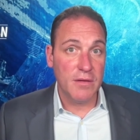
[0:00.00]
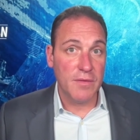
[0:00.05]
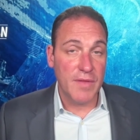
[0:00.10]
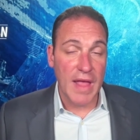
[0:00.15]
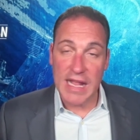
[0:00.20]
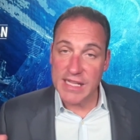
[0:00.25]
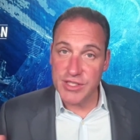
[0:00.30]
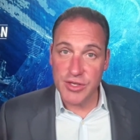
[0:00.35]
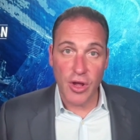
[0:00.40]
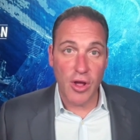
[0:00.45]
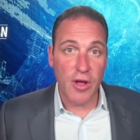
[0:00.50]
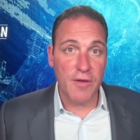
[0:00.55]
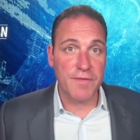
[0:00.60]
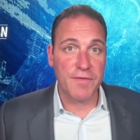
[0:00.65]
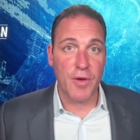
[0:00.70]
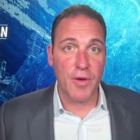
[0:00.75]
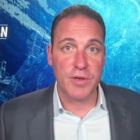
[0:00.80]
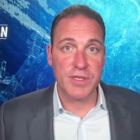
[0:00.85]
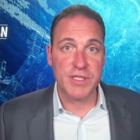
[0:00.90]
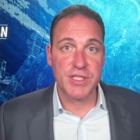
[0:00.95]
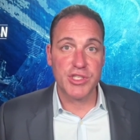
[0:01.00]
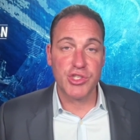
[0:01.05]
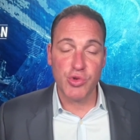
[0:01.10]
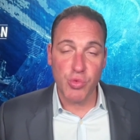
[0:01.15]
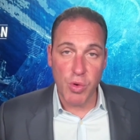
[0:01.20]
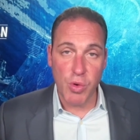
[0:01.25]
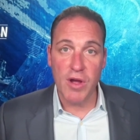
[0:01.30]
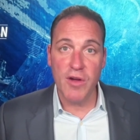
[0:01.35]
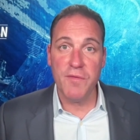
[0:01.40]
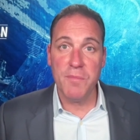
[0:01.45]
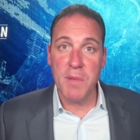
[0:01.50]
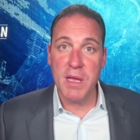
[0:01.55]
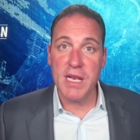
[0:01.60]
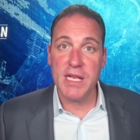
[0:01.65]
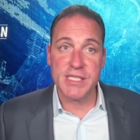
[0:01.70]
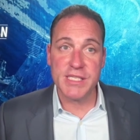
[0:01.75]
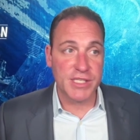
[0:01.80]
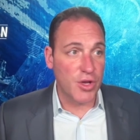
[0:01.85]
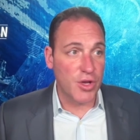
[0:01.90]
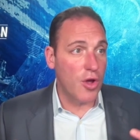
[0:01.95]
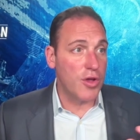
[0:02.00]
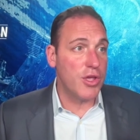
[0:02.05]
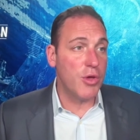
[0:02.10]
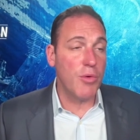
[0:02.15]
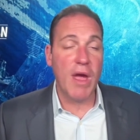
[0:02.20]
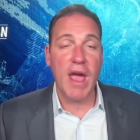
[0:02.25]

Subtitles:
That's all, folks. 12 minutes is all you